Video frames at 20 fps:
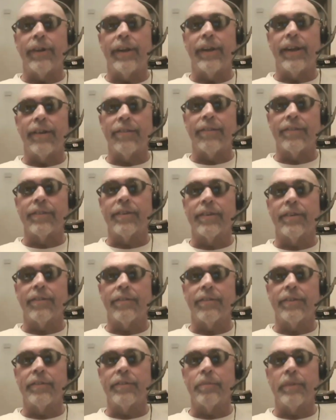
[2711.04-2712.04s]
what I was going to
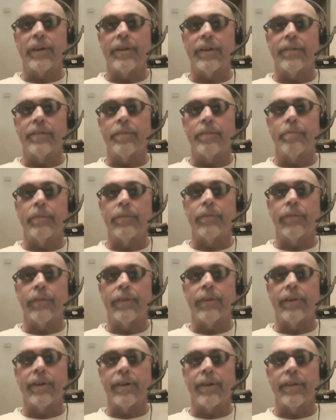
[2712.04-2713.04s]
respond to
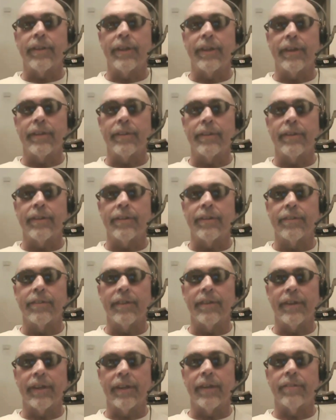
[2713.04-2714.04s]
before all that, though.
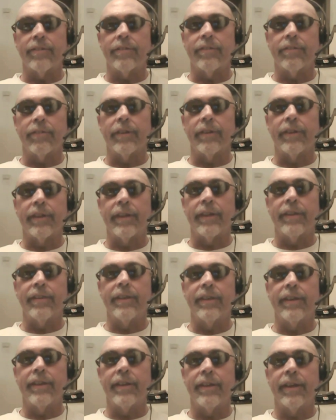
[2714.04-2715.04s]
So I guess oh, it's man. really in
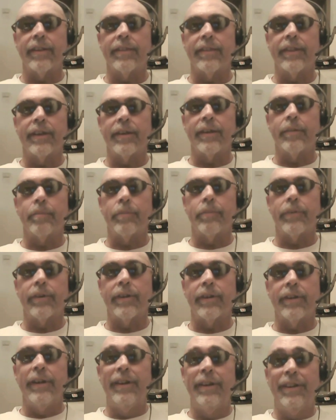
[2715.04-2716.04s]
the end not that
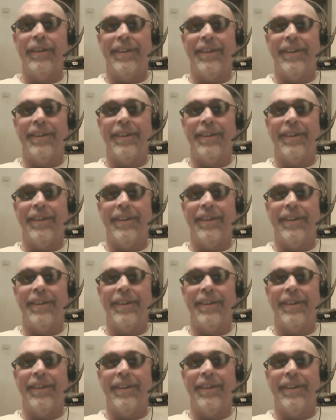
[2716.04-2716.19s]
important.